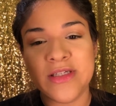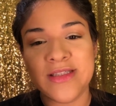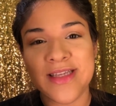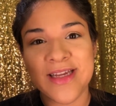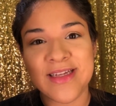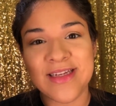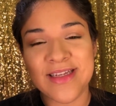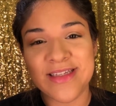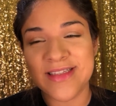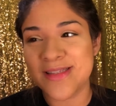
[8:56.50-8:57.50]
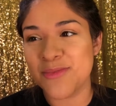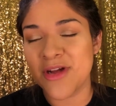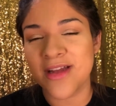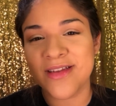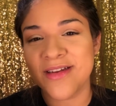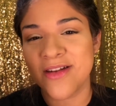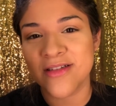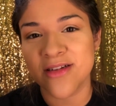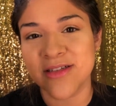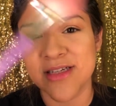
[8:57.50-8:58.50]
Techniques, but I cannot
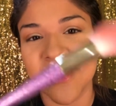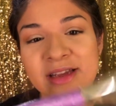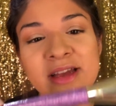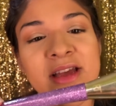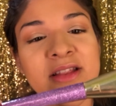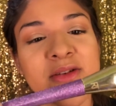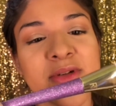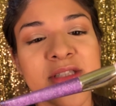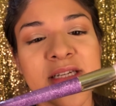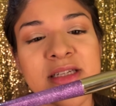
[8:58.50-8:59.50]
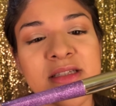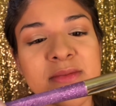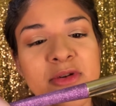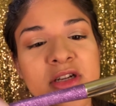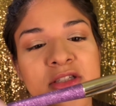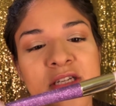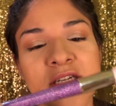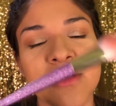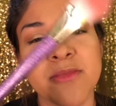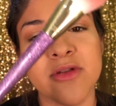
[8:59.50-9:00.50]
talk today. The Real Techniques brush
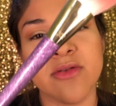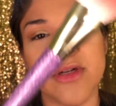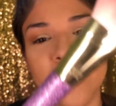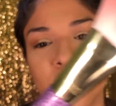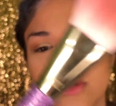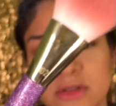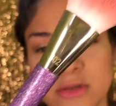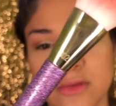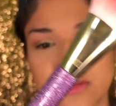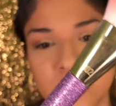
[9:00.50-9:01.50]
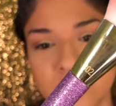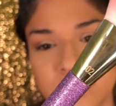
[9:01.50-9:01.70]
in number 302.